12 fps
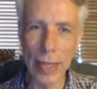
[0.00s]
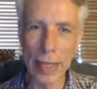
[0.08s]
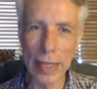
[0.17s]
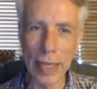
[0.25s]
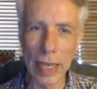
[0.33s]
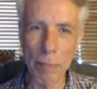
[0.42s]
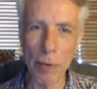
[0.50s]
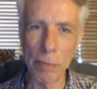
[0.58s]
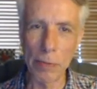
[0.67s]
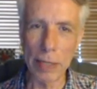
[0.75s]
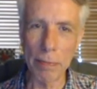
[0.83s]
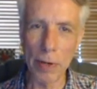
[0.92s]
yeah,
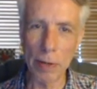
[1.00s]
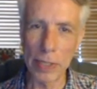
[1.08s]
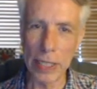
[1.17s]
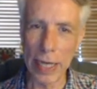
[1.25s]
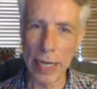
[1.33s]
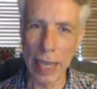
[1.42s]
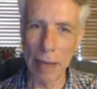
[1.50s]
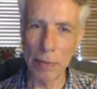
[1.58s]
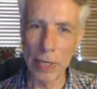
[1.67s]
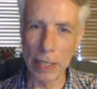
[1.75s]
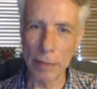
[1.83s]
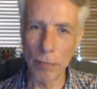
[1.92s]
probably probably not
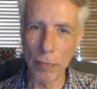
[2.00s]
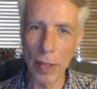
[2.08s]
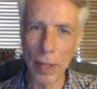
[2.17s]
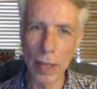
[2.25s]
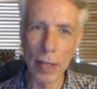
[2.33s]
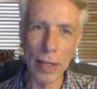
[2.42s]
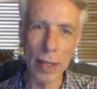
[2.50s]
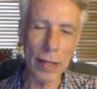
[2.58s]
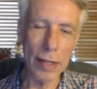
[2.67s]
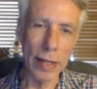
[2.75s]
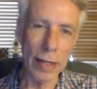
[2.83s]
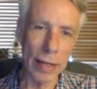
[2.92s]
happening.
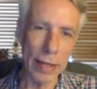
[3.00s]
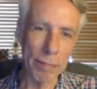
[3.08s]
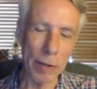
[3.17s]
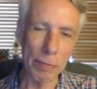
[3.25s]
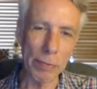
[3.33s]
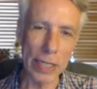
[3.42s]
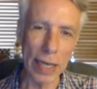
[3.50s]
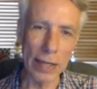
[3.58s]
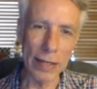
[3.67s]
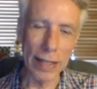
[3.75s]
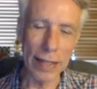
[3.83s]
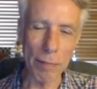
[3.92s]
Uh, probably
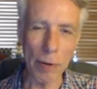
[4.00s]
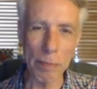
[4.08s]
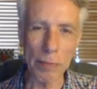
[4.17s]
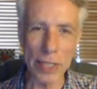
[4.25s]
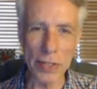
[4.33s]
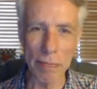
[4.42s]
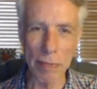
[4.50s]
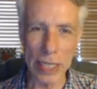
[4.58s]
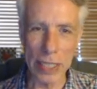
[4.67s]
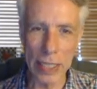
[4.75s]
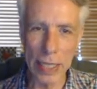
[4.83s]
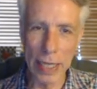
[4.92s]
not. Uh, that uh, probably is a
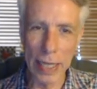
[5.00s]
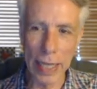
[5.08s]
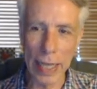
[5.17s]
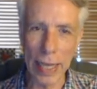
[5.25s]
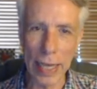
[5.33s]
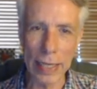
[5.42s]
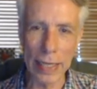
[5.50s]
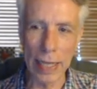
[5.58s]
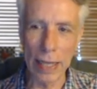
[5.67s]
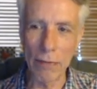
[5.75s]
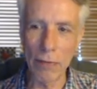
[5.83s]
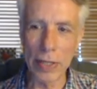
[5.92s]
mate. And
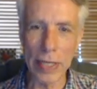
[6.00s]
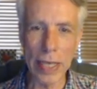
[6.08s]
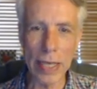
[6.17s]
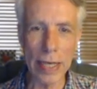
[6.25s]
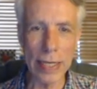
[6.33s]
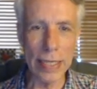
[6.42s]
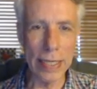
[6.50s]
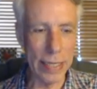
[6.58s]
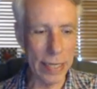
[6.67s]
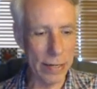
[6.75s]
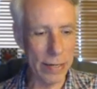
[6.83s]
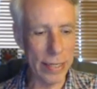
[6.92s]
uh, well, the key idea
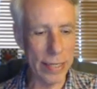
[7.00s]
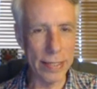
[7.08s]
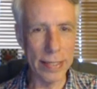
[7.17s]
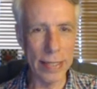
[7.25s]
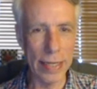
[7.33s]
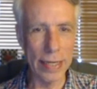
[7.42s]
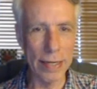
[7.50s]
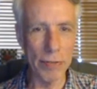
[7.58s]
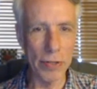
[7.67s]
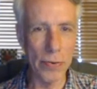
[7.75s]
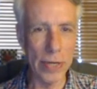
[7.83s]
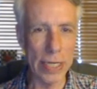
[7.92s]
here is that if
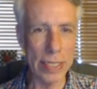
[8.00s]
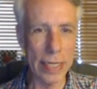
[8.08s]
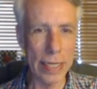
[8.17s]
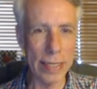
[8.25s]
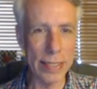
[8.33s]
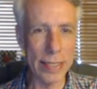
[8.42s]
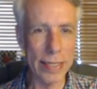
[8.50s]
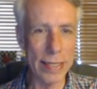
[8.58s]
the queen takes,